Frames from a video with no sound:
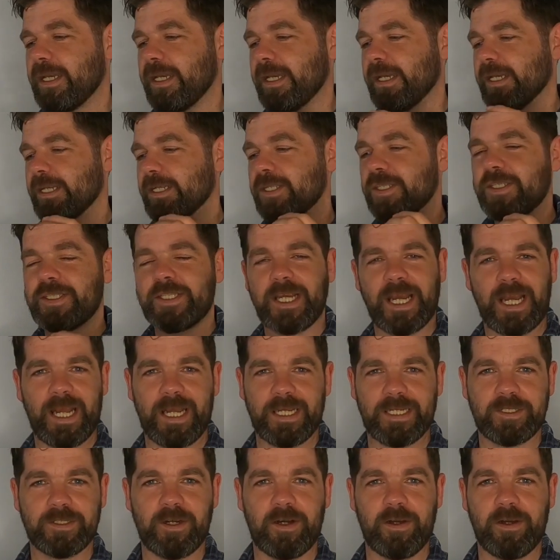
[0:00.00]
It's
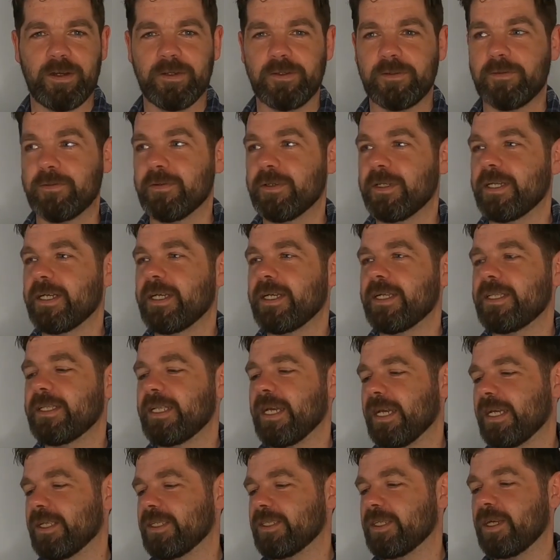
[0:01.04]
tactile.
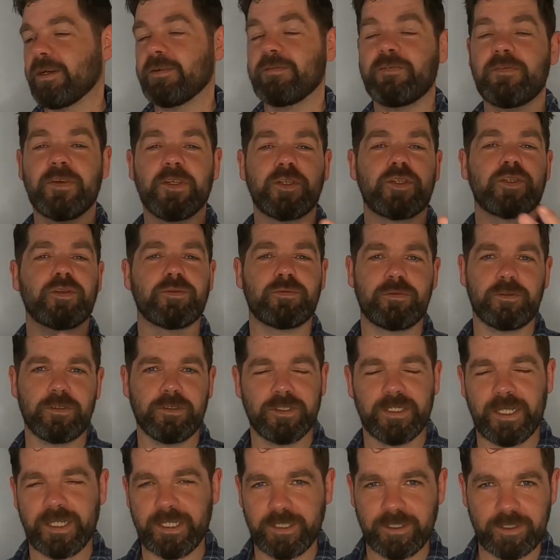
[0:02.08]
There's a visceral
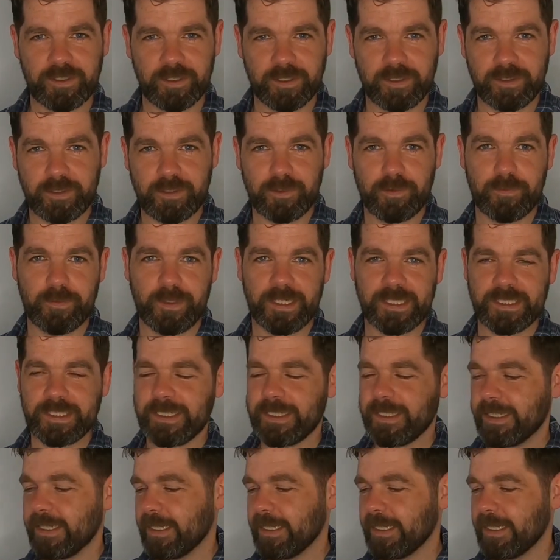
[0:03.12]
nature to it.